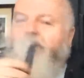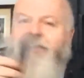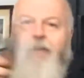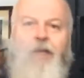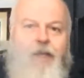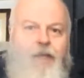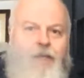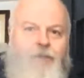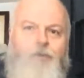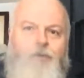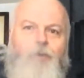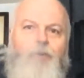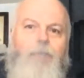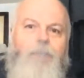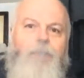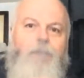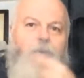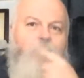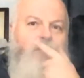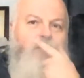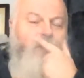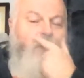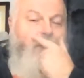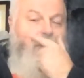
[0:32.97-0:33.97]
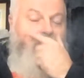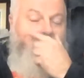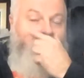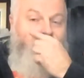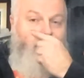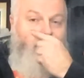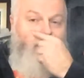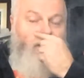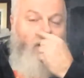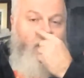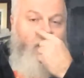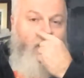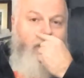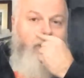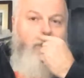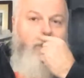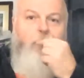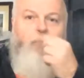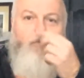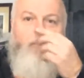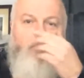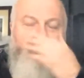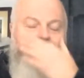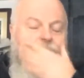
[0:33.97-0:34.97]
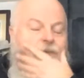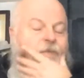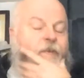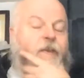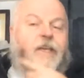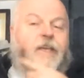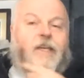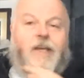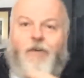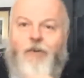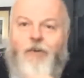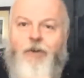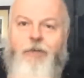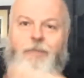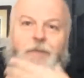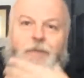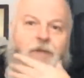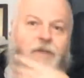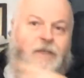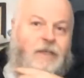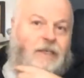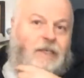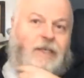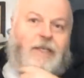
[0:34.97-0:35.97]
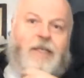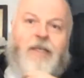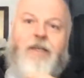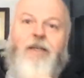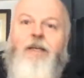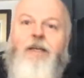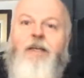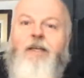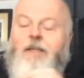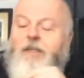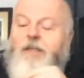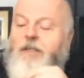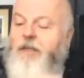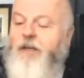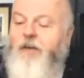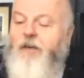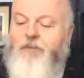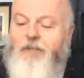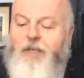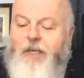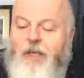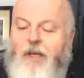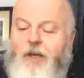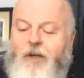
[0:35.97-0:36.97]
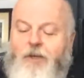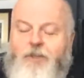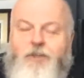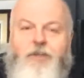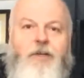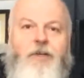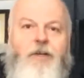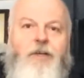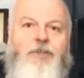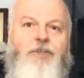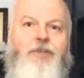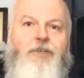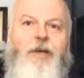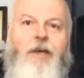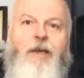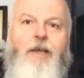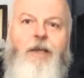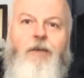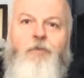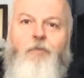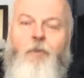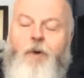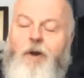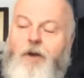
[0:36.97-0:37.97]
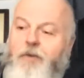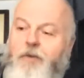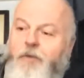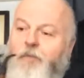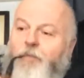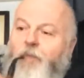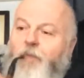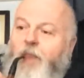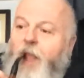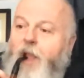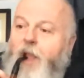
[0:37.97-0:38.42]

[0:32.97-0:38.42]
Thank you to all of those that left kind words of encouragement after last night's tale of woe.